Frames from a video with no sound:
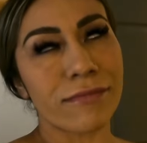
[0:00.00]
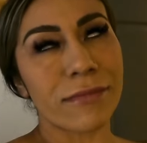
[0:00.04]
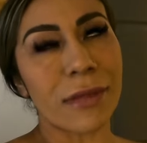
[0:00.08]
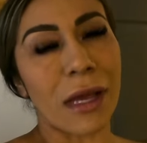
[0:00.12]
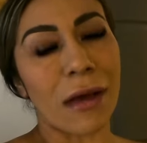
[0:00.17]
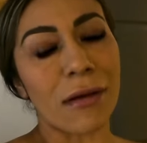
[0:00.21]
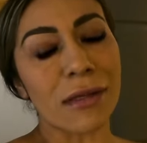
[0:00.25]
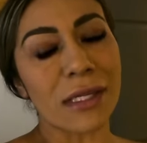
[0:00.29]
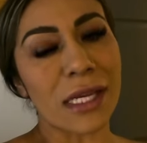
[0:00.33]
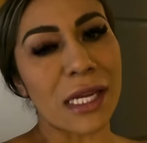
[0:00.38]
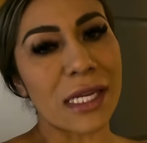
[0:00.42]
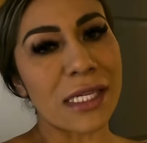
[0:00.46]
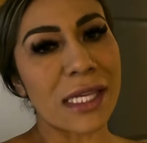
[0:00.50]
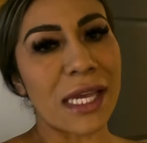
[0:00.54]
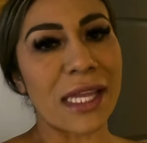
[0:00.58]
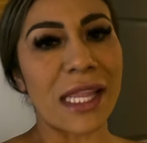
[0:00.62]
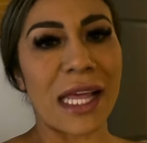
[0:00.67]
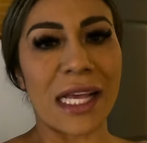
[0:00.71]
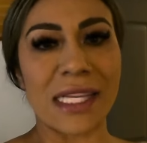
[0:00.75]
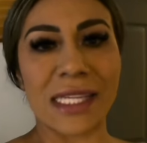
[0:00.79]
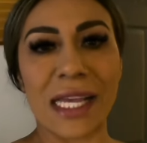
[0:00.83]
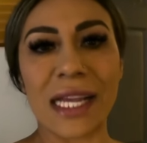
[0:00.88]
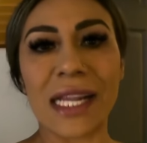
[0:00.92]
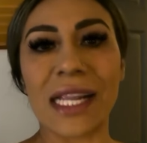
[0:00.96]
I was going to say
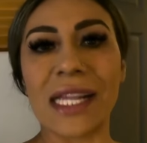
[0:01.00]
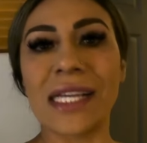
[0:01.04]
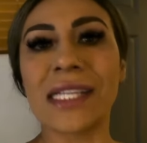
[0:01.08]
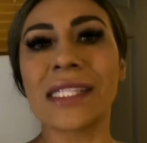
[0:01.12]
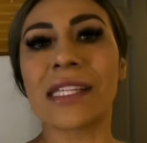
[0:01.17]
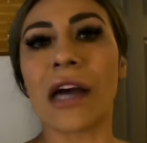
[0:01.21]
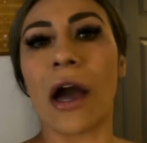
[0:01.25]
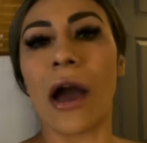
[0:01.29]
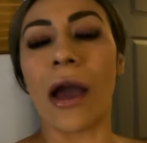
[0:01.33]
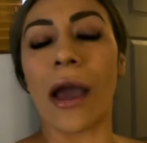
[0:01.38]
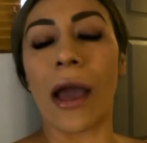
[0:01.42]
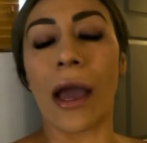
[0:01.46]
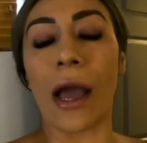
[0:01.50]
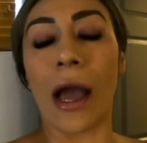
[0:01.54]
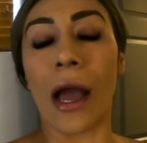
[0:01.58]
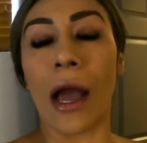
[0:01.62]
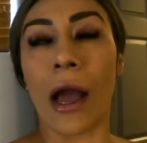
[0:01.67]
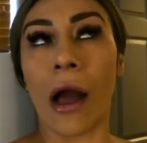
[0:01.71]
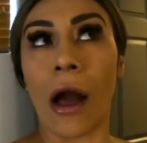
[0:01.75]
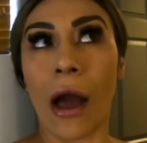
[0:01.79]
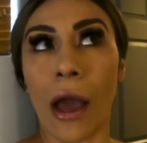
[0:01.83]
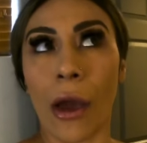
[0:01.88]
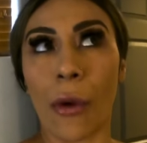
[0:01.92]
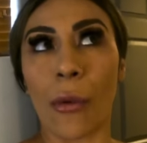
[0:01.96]
nice and clean
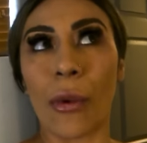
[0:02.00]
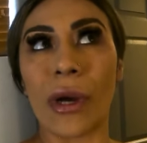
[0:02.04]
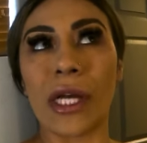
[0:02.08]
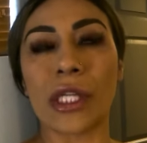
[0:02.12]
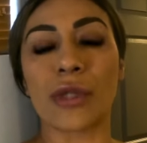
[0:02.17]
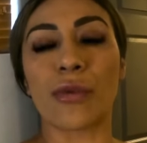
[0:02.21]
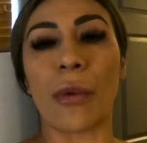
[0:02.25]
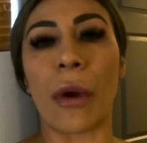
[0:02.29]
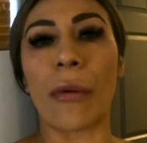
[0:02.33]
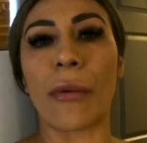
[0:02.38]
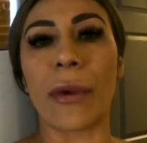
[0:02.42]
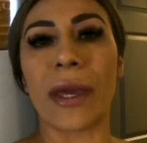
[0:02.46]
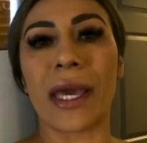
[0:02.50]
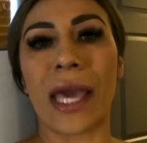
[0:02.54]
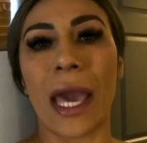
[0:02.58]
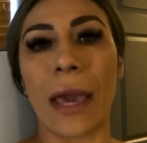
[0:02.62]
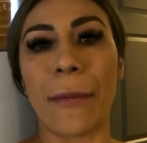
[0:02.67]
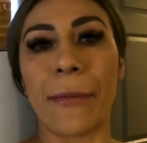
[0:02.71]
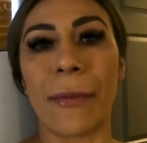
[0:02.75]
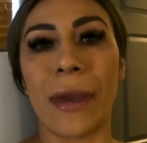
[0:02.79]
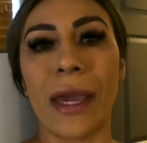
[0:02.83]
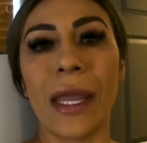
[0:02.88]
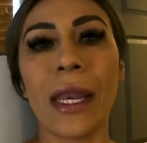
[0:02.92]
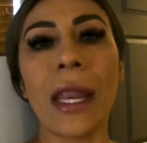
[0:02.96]
how it was when we
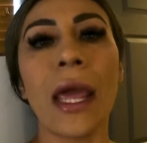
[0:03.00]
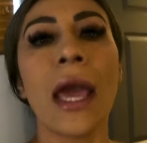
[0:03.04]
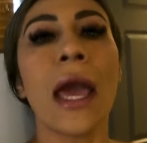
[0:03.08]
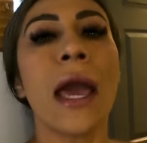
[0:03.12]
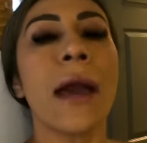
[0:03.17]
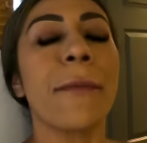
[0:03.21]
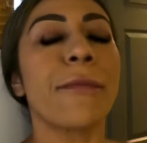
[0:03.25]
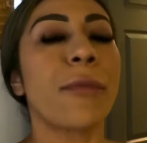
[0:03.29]
came in,